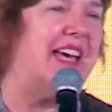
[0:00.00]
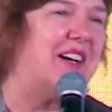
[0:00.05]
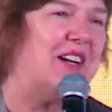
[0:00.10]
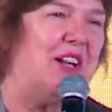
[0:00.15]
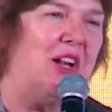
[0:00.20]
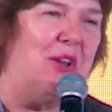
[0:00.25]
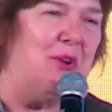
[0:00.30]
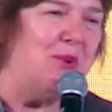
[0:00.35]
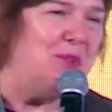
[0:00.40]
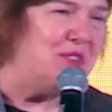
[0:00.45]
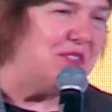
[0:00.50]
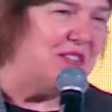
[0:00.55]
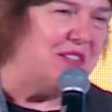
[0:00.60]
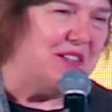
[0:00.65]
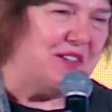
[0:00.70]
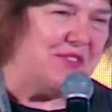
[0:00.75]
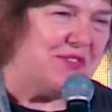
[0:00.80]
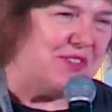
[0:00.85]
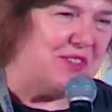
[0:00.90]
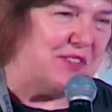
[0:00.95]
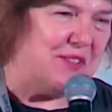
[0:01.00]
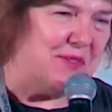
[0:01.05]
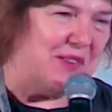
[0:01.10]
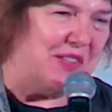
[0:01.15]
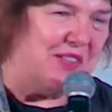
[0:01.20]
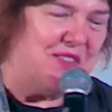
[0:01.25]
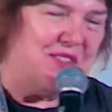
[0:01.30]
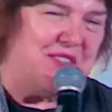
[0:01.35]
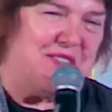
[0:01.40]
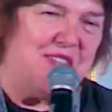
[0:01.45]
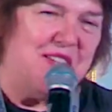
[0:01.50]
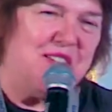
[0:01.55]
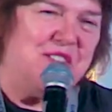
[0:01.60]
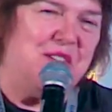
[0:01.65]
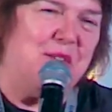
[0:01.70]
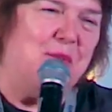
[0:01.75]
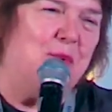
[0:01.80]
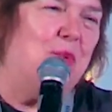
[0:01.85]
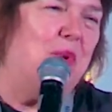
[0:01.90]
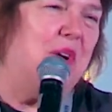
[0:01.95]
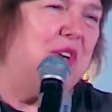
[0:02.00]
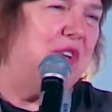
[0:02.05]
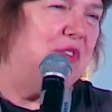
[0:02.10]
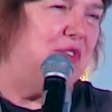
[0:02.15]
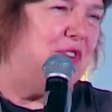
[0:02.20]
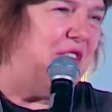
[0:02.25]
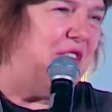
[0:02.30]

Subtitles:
close enough to them because it's such a wonderful